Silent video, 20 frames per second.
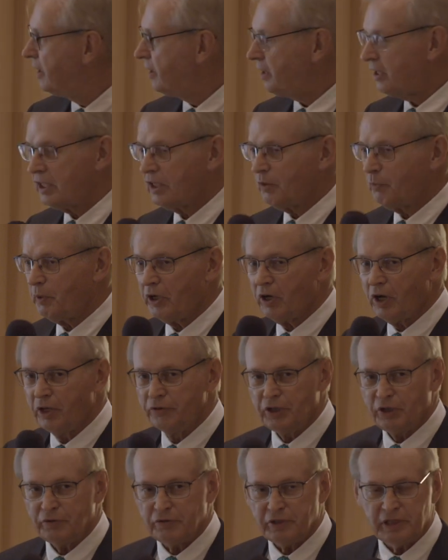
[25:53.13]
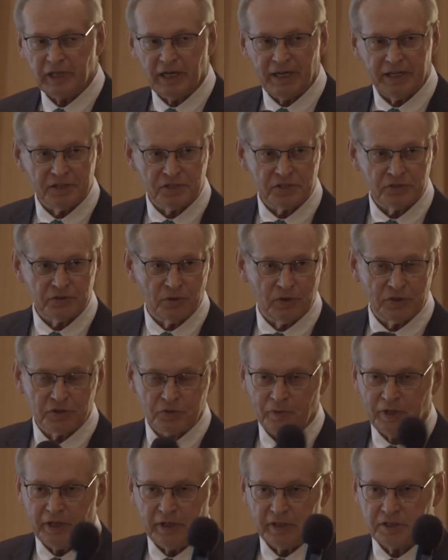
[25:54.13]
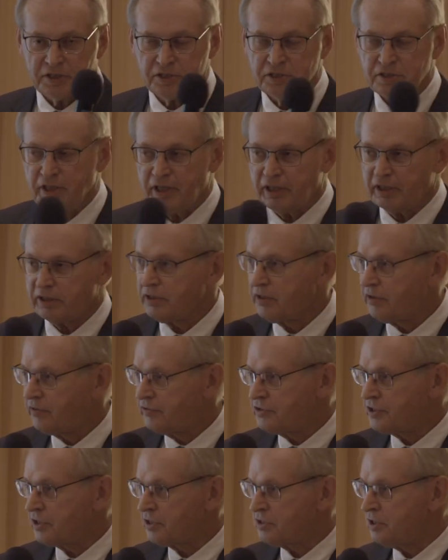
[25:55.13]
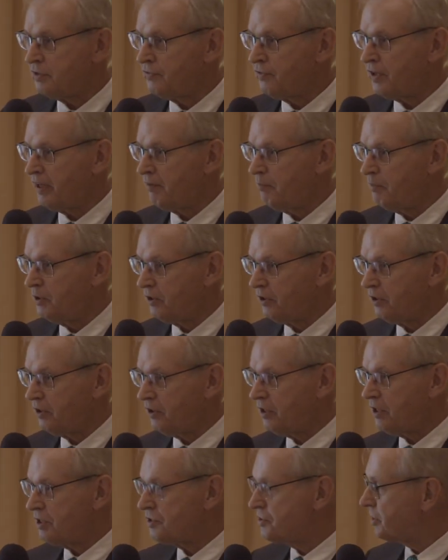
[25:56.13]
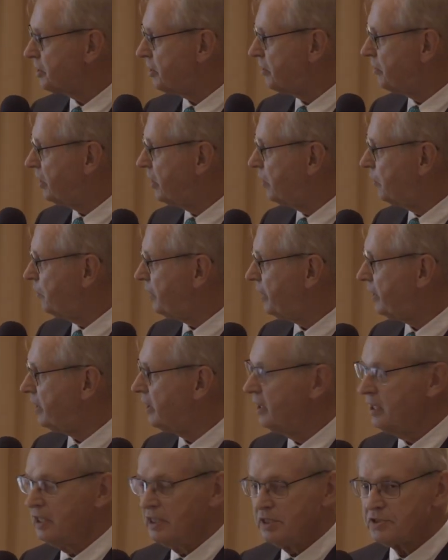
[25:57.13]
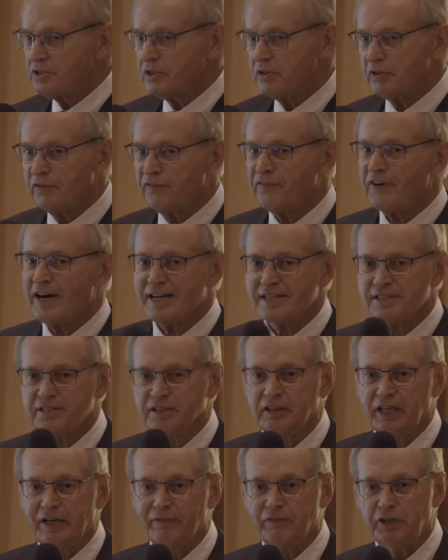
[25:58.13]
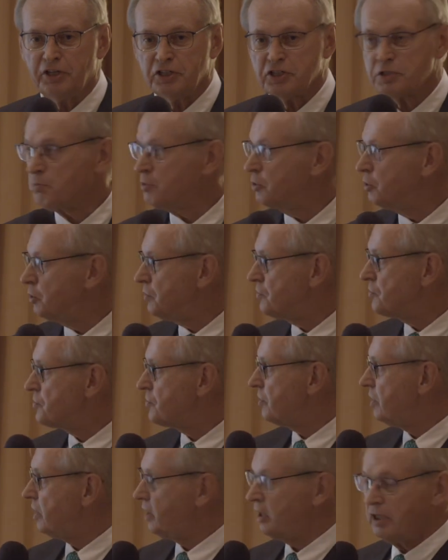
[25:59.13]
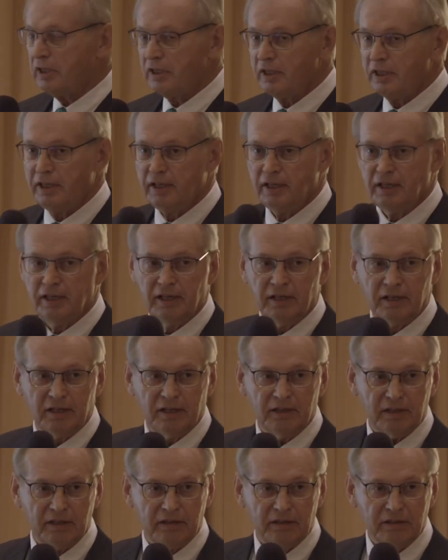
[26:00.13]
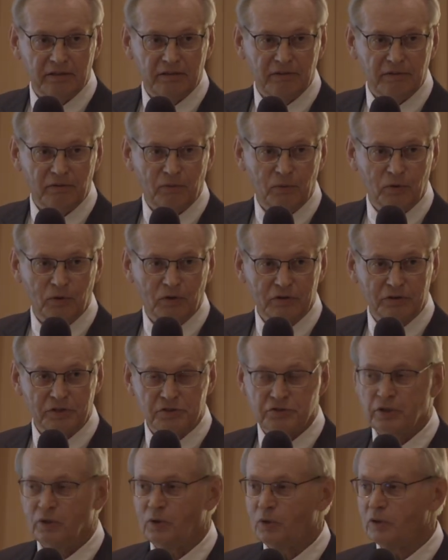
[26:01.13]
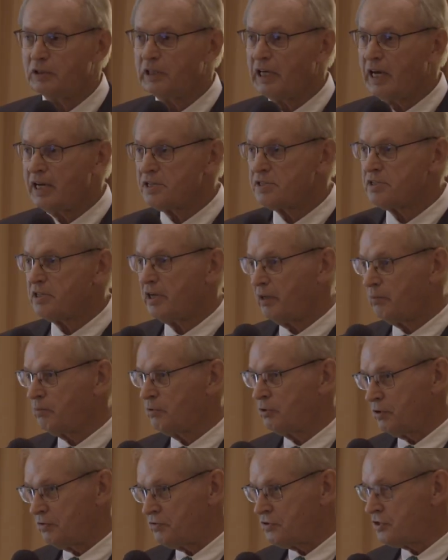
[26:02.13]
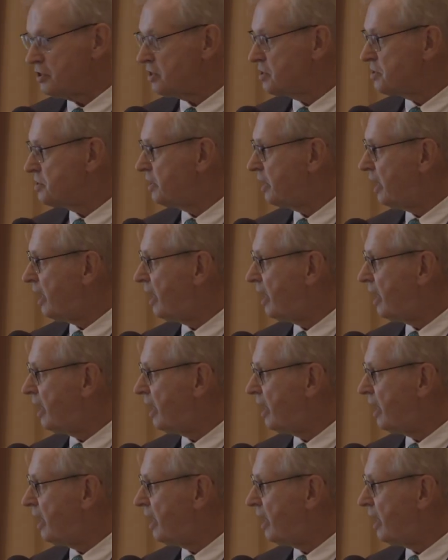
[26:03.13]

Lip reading: We all know the dinosaurs went extinct 65 million years ago, don't we? So the fossil evidence proves the world is old. I say it proves just the